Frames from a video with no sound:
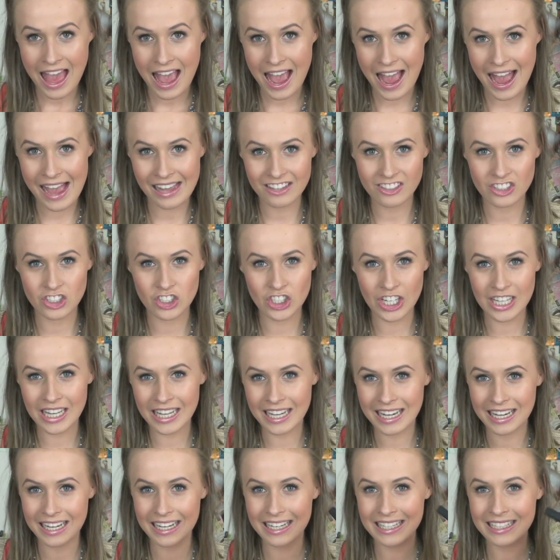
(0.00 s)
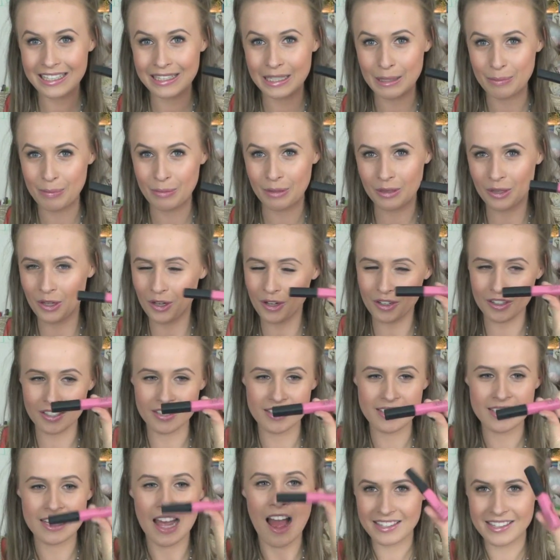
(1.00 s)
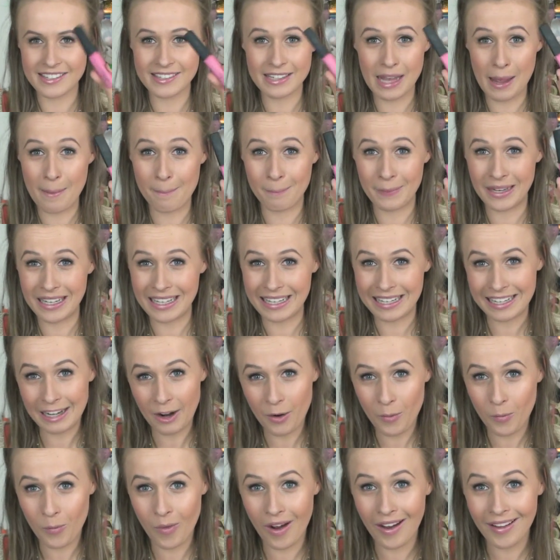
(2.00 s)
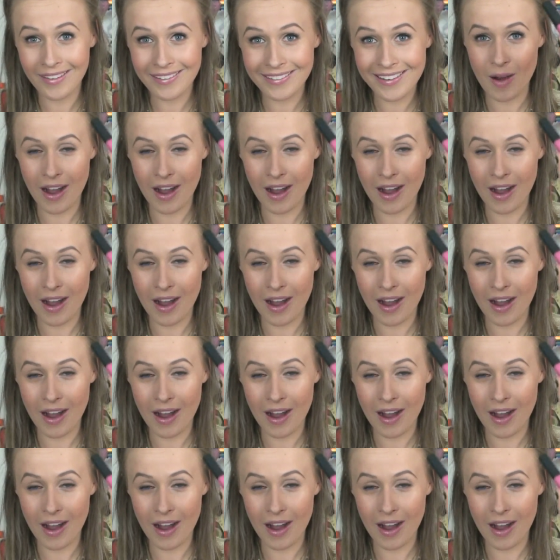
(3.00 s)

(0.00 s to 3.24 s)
Angelica Lip Gloss. This is a mini one.